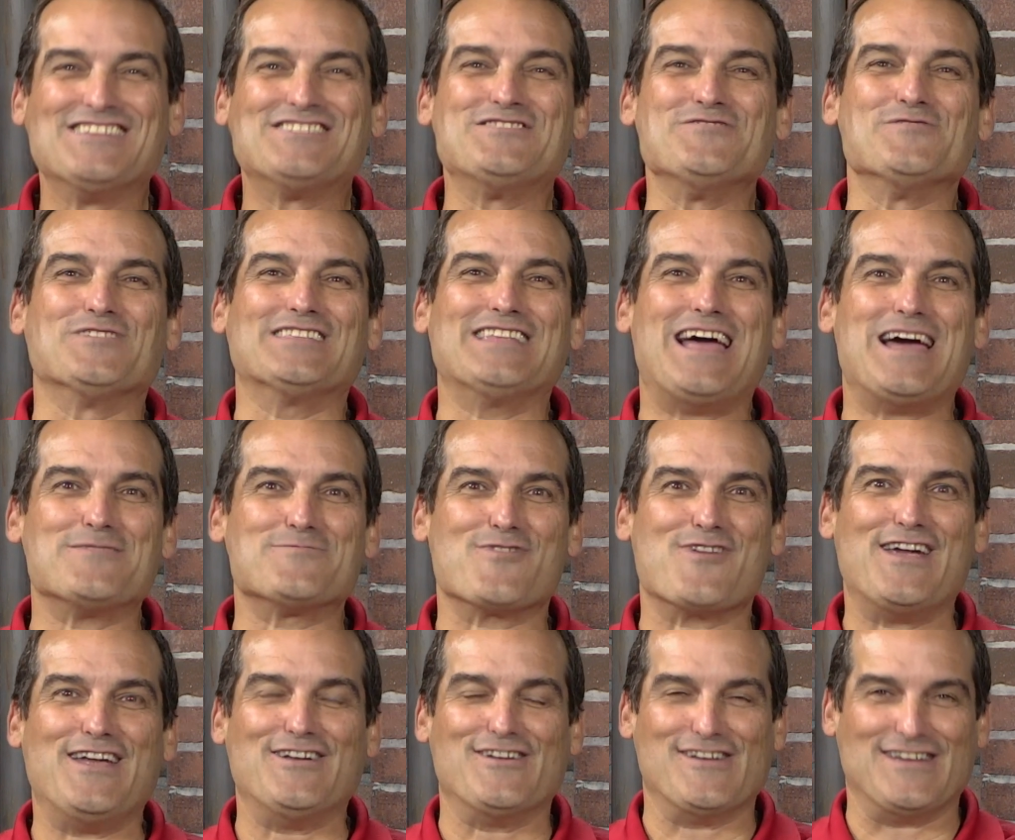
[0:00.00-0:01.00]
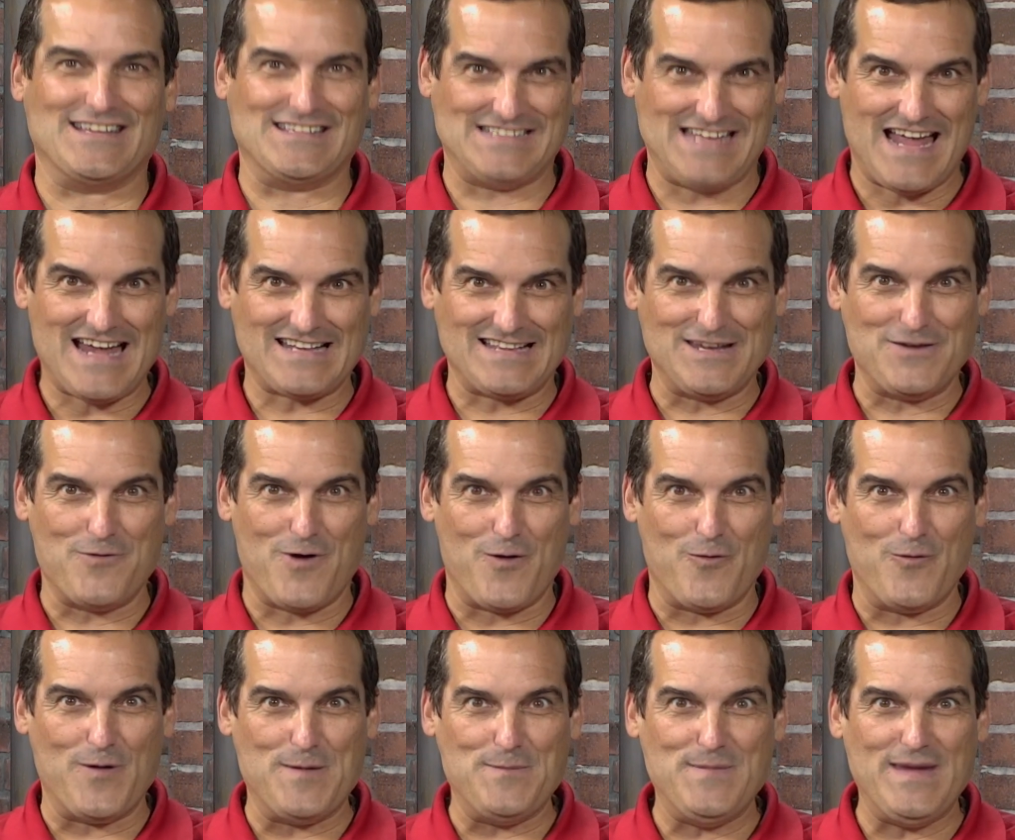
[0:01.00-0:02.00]
to elaborate on exactly
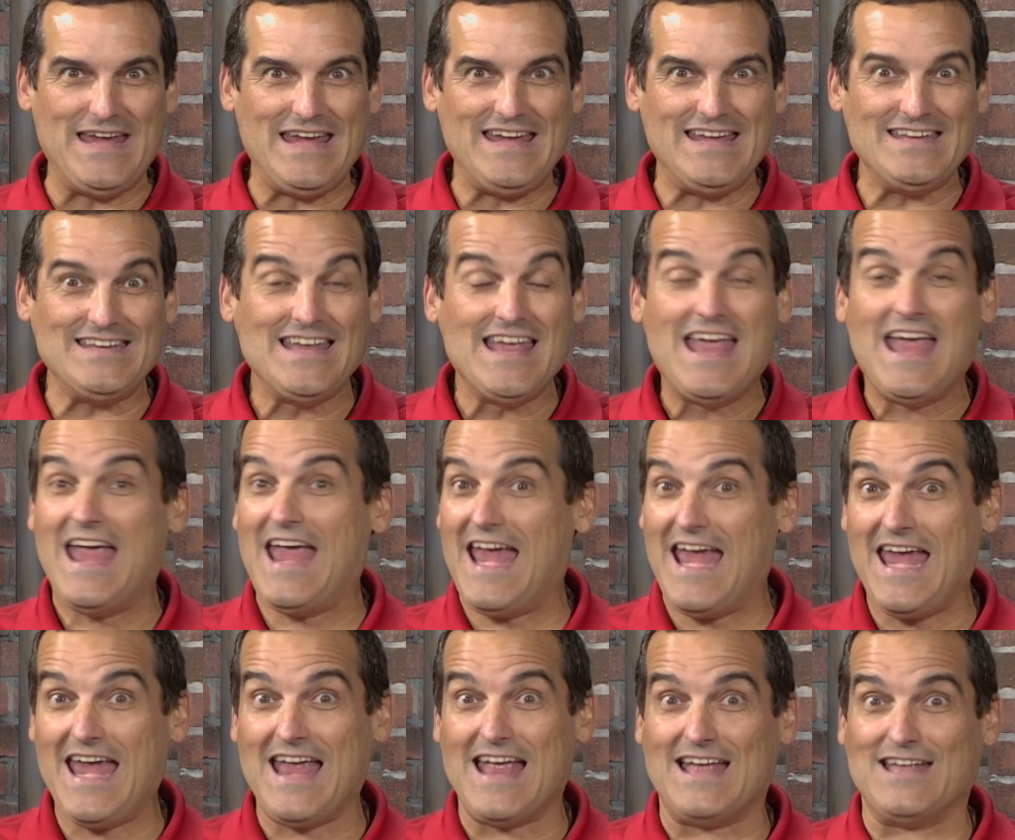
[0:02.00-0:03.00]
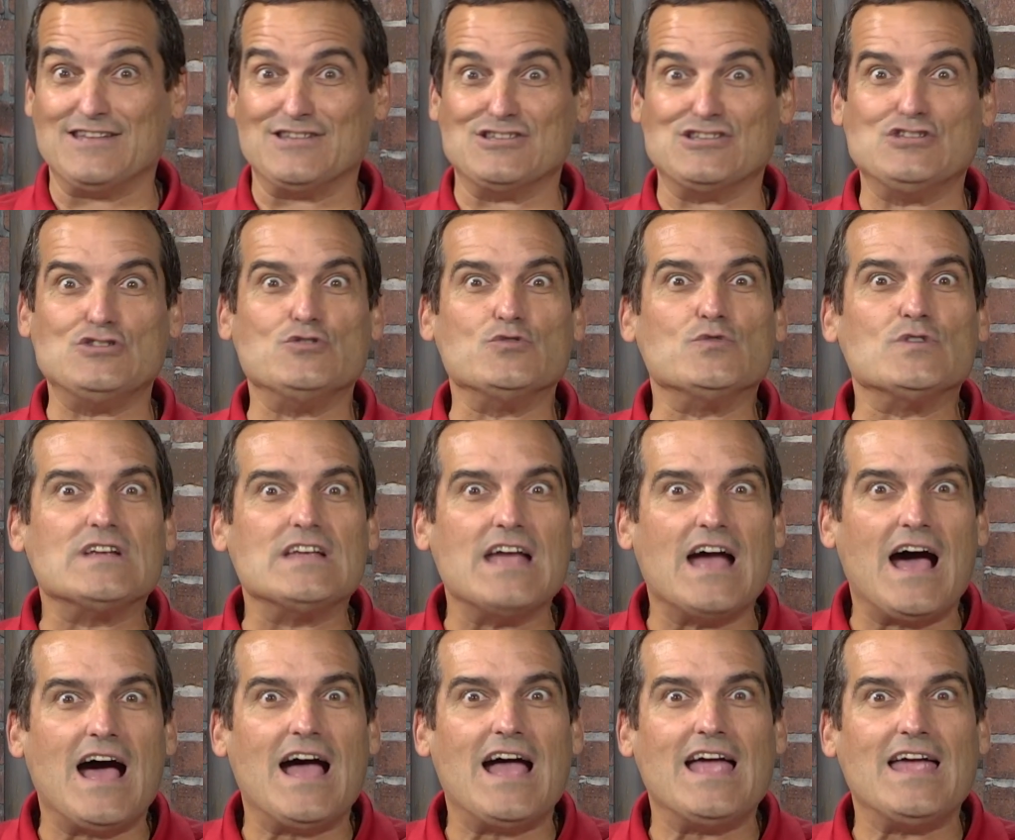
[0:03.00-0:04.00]
what we mean and to
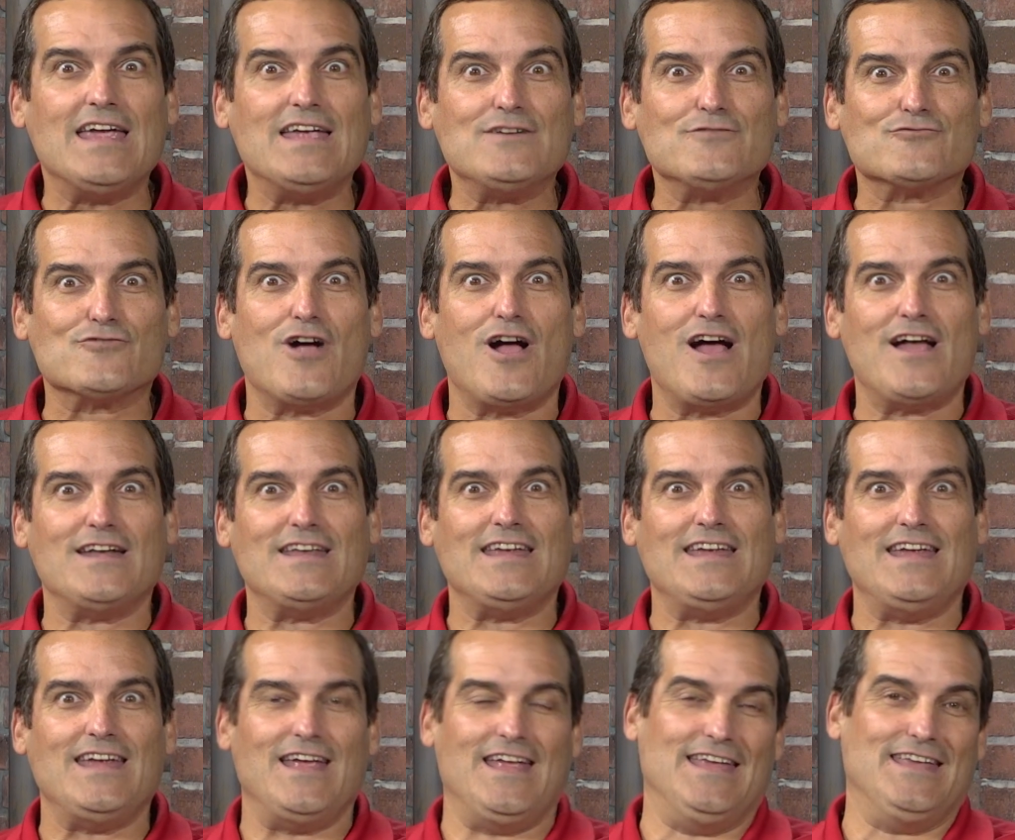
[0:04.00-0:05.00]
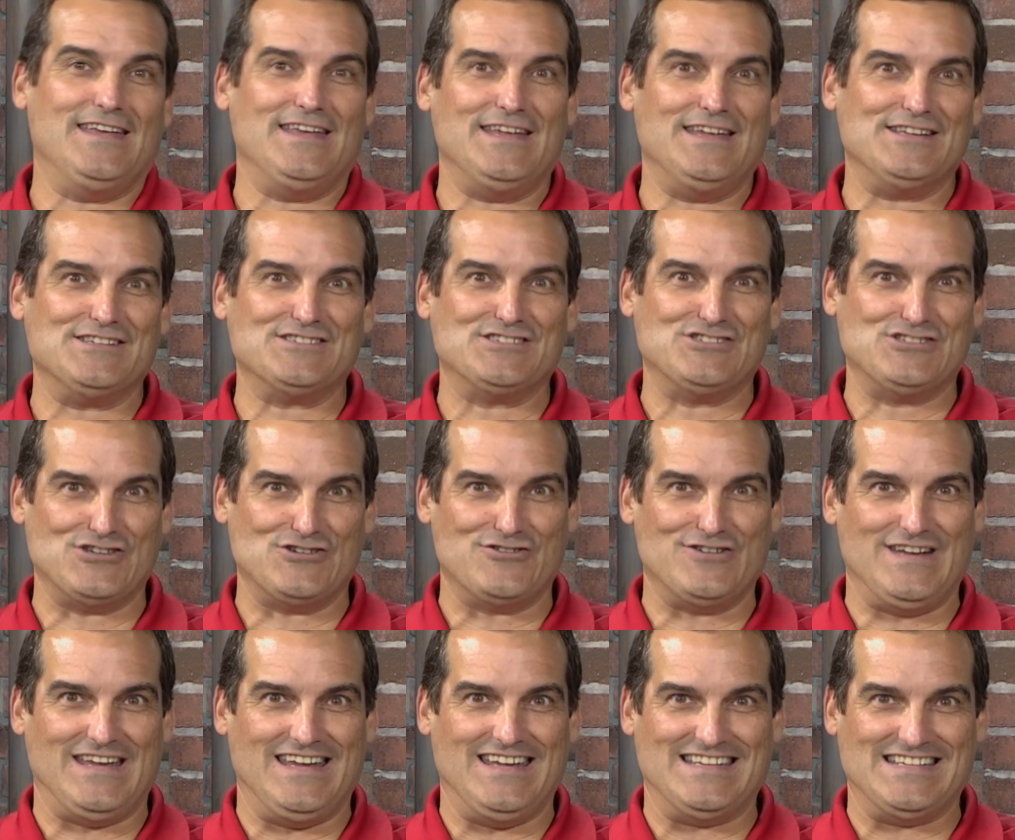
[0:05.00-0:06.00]
guide Ronnie in his
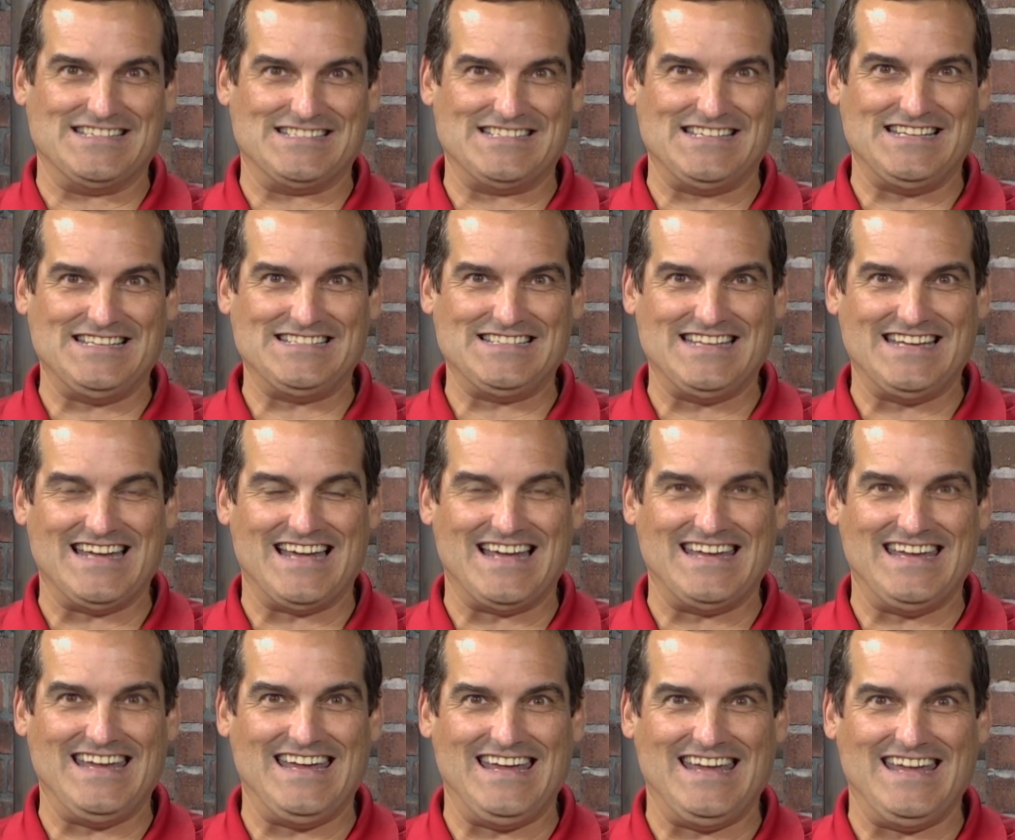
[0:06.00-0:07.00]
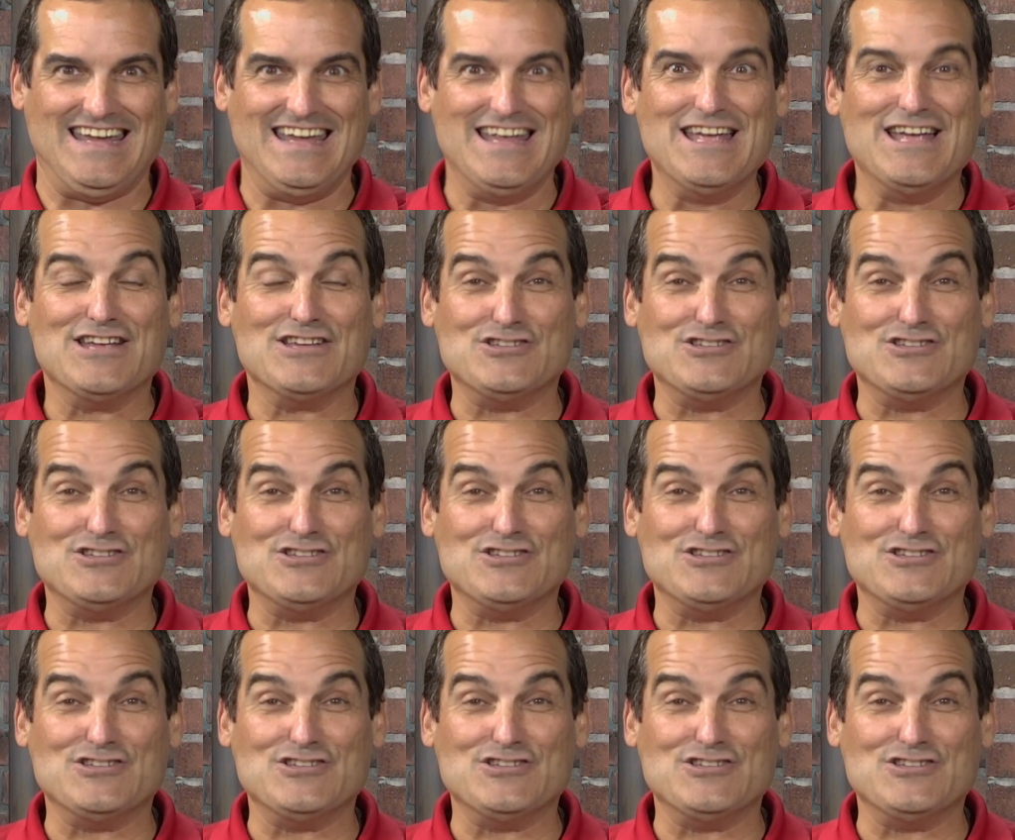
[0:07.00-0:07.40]
journey to CCIE.